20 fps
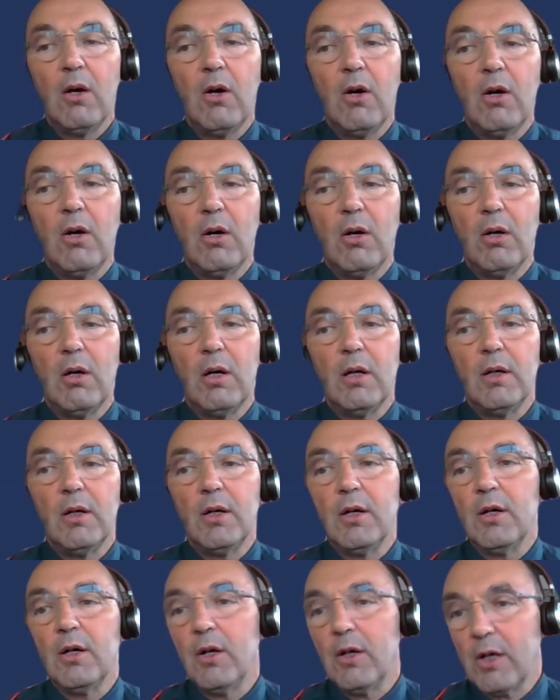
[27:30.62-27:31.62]
or
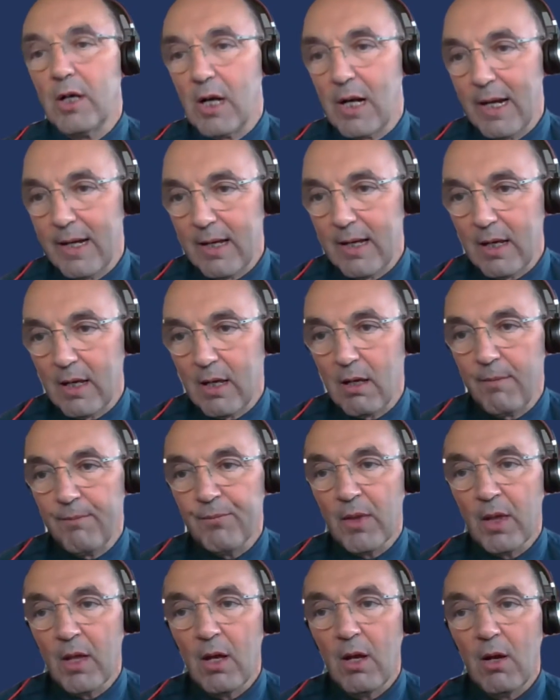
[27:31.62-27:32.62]
uh, a clinic
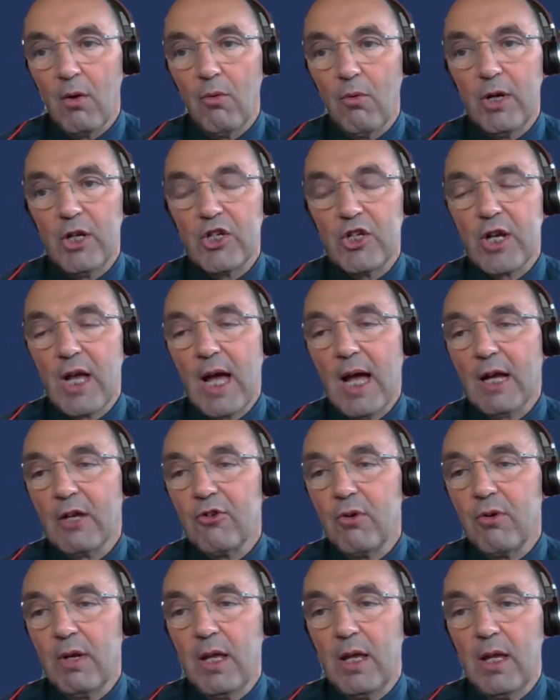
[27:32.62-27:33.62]
which
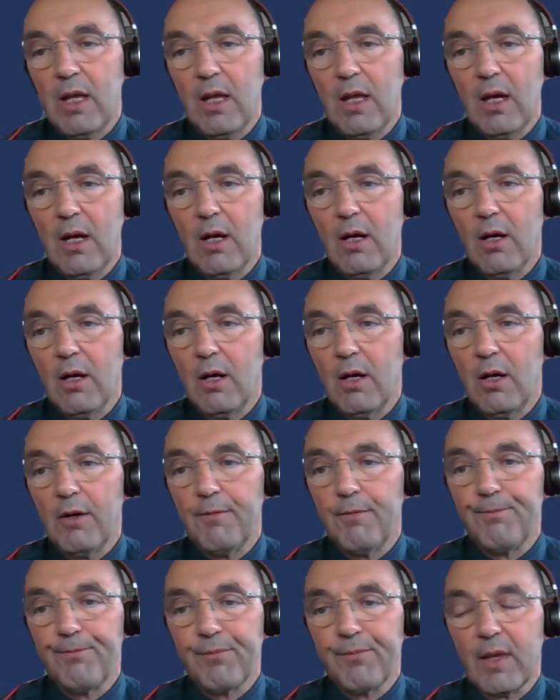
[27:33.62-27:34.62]
actually
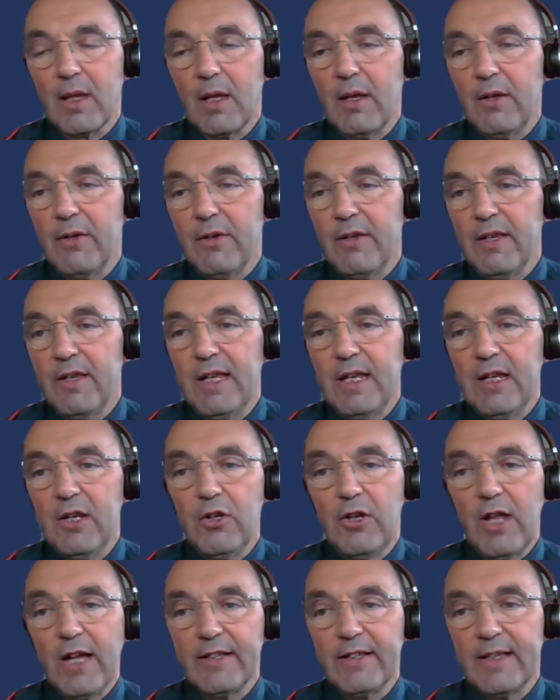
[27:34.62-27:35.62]
um,
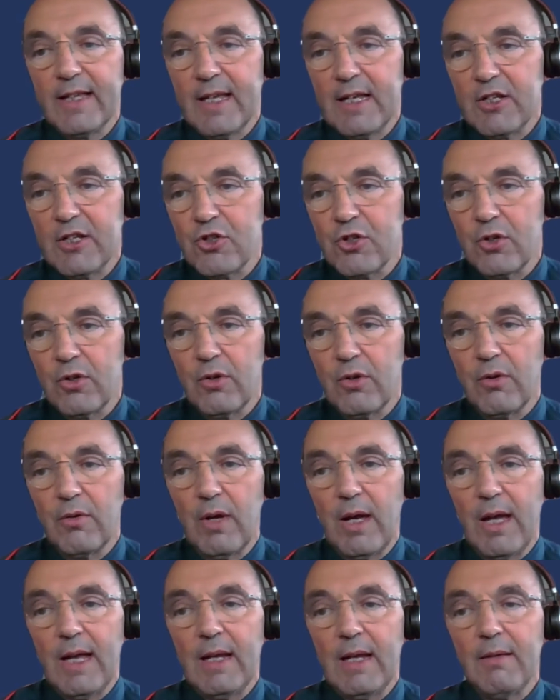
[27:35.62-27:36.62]
needed attention
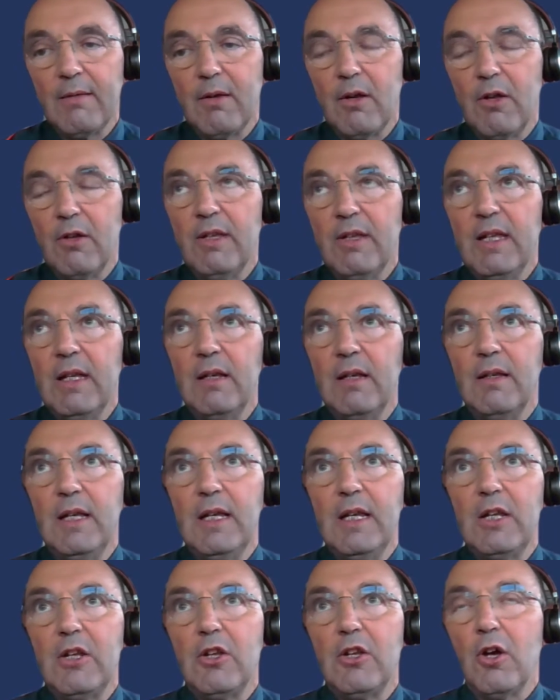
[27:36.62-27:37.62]
and ne
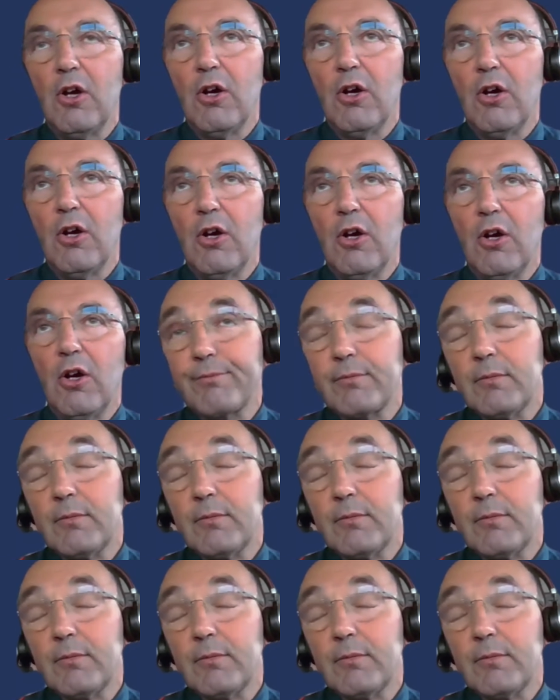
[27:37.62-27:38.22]
needed um,